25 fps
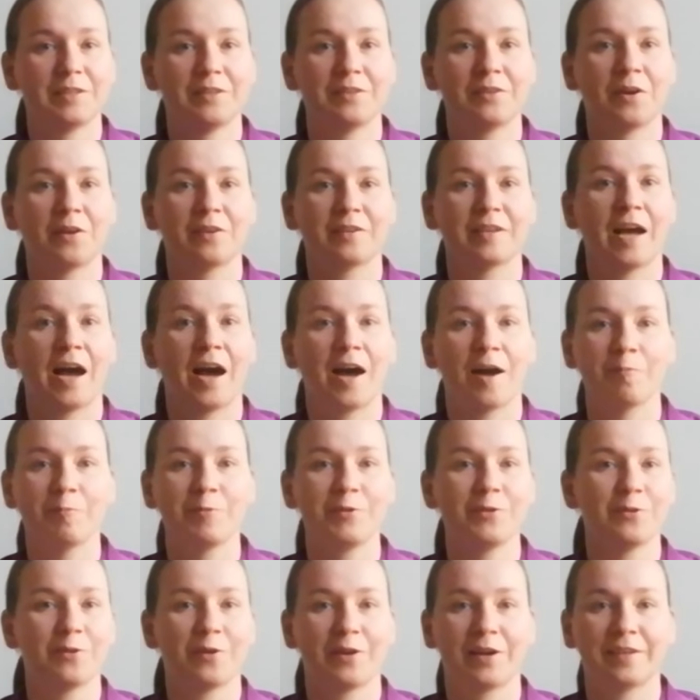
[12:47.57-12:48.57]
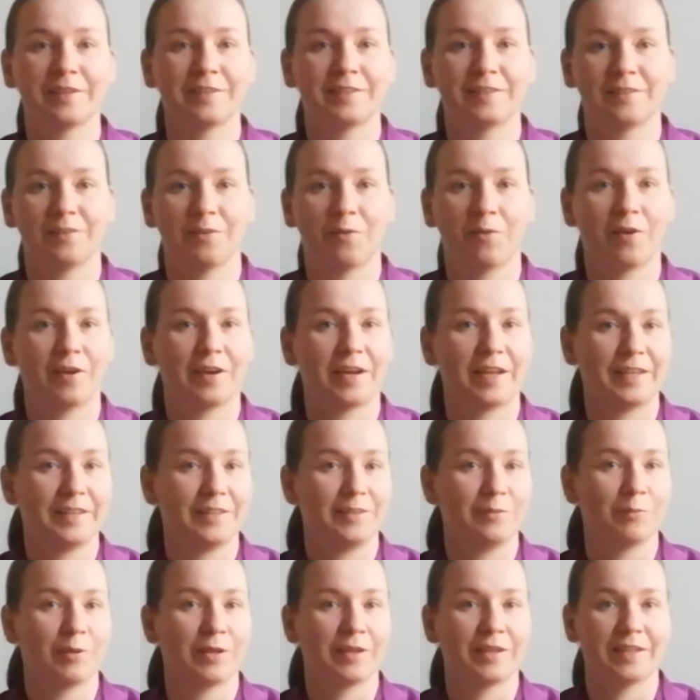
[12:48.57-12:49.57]
not harm you and or
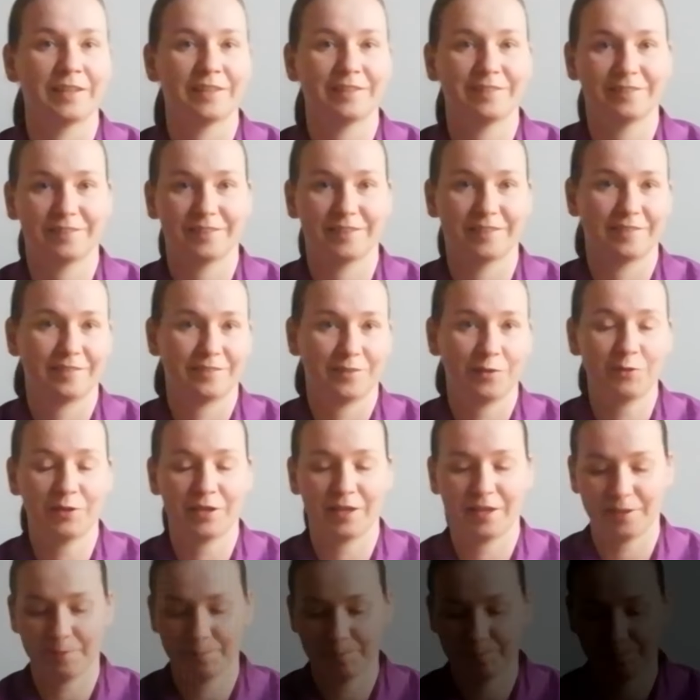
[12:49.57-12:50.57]
anyone else. It's okay.